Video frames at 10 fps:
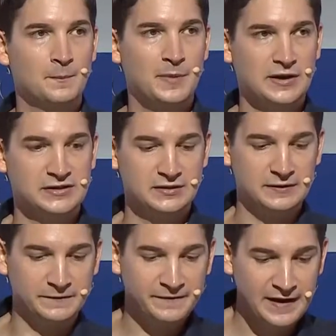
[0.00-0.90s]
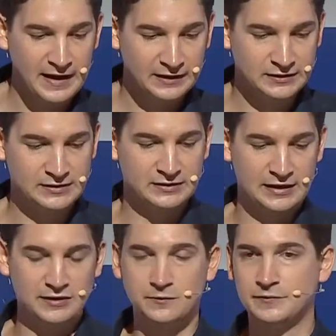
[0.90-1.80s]
But the fact
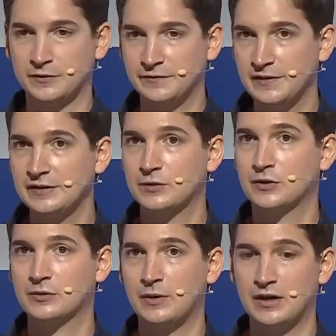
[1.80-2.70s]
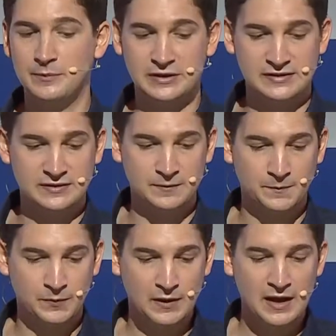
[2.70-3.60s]
that you fulfill the requirements
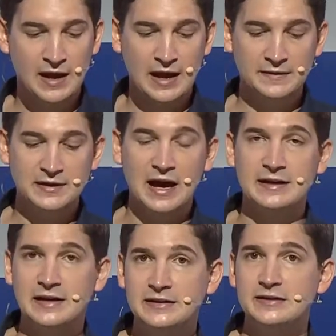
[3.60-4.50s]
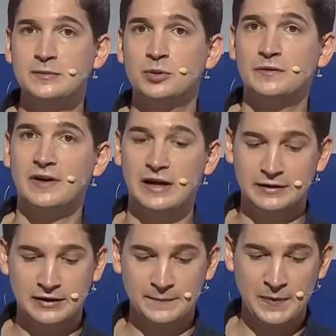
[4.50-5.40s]
and the identity
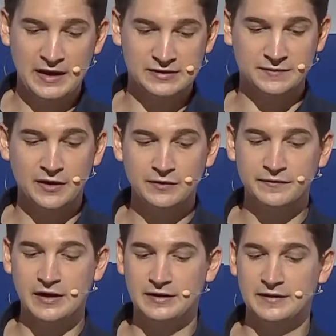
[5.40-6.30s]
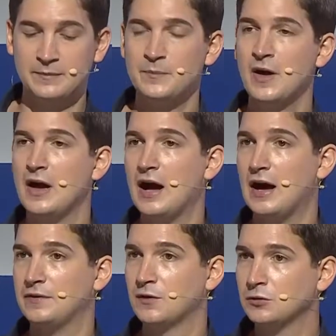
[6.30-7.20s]
provider has verified them are
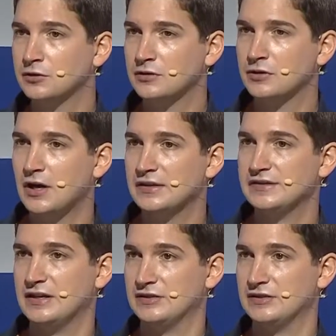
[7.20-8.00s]
notarized and